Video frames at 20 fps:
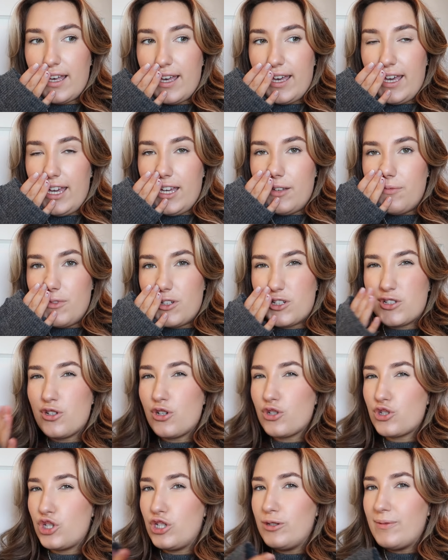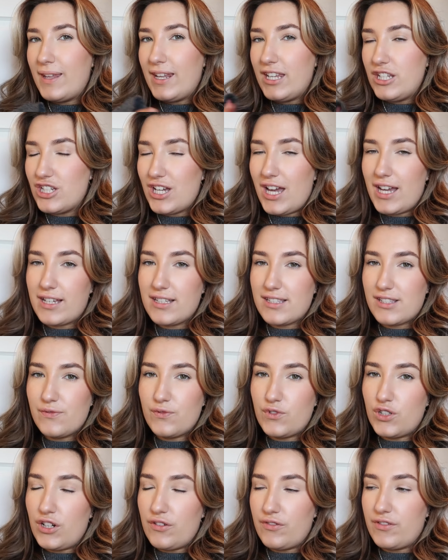And um, there's not too many jackets
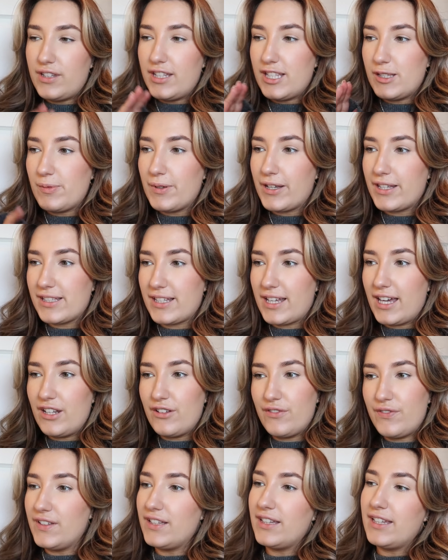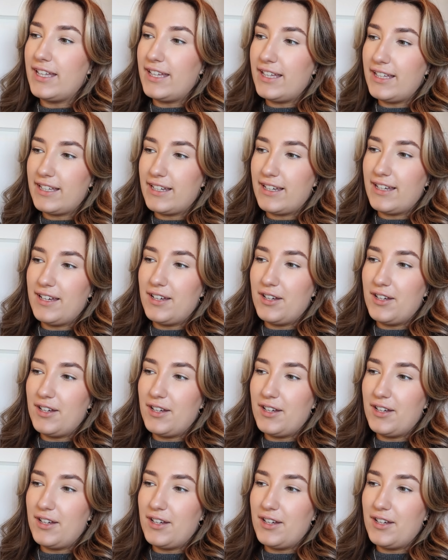involved in this because I kind of feel like